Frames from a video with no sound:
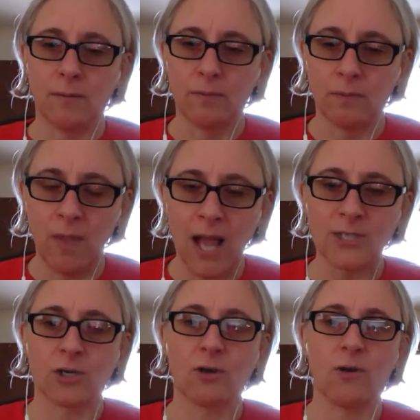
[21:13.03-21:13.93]

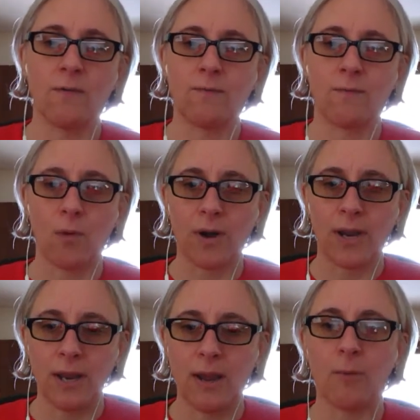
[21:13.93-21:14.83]
logical for
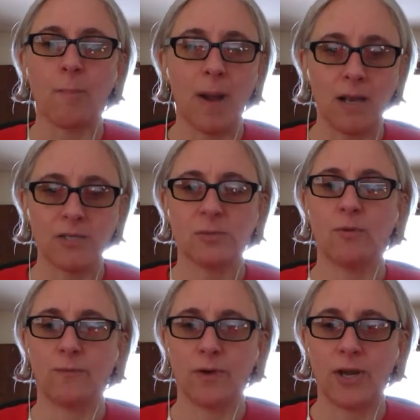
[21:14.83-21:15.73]
him or
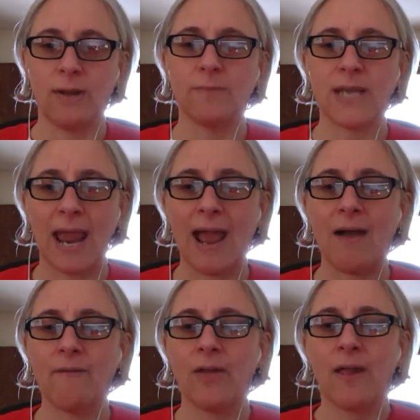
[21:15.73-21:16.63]
possible for him to
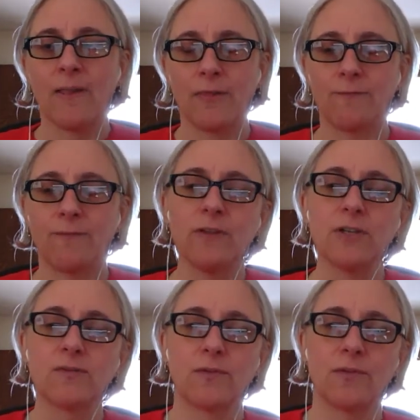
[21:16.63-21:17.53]
have the
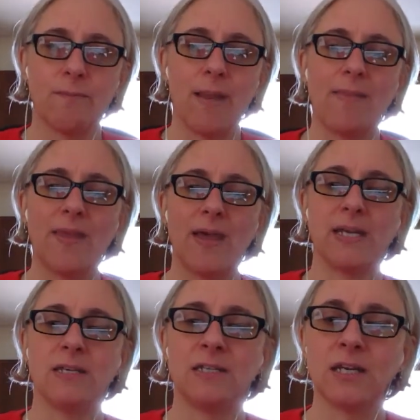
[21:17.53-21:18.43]
feelings for the men that
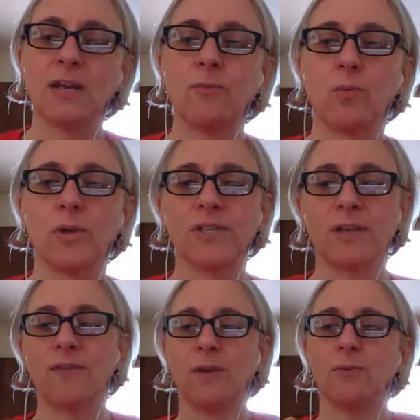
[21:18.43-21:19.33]
he did was if
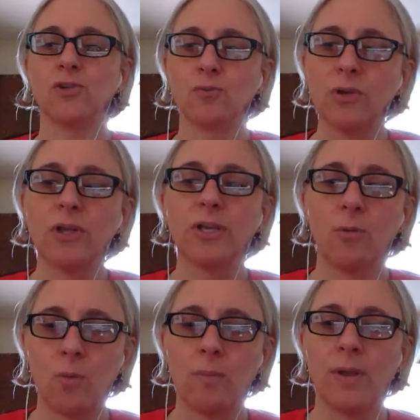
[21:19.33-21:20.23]
he was really a
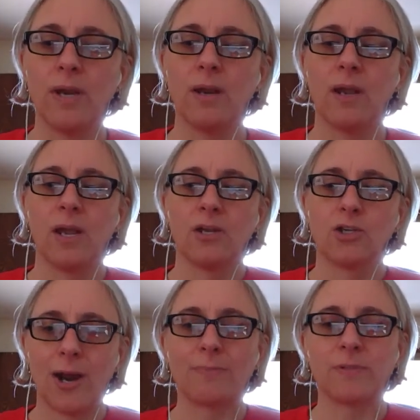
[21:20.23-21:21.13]
woman
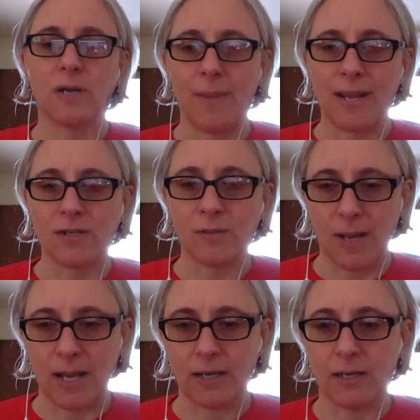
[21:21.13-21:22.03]
trapped in a man's
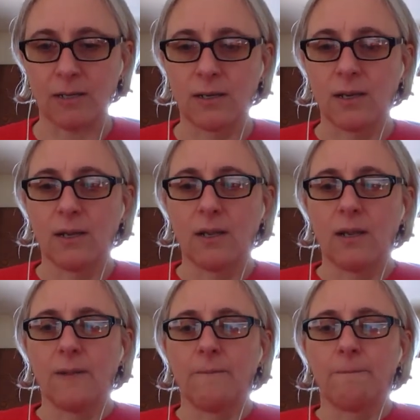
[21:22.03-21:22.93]
body.
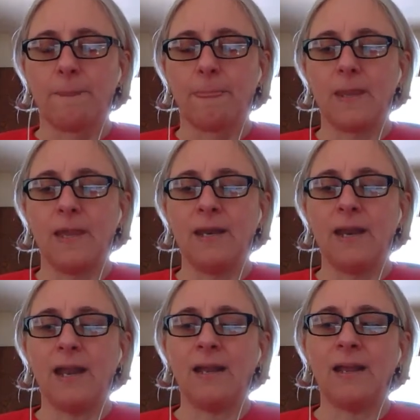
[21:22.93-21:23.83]

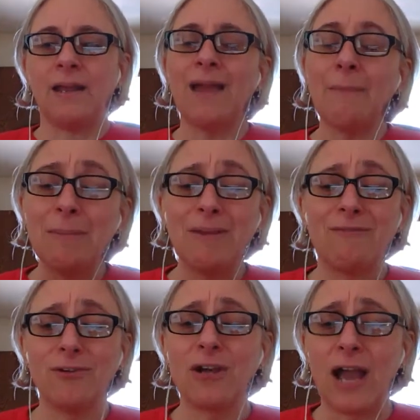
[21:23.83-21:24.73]
And that made me
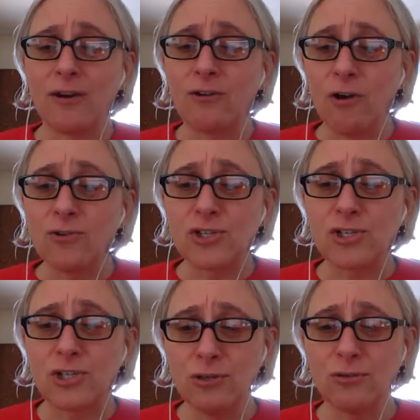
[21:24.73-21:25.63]
feel kind of gross
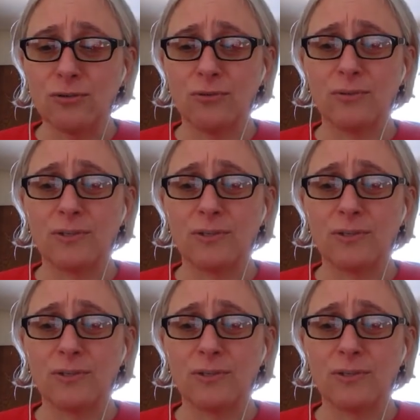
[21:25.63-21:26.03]
too.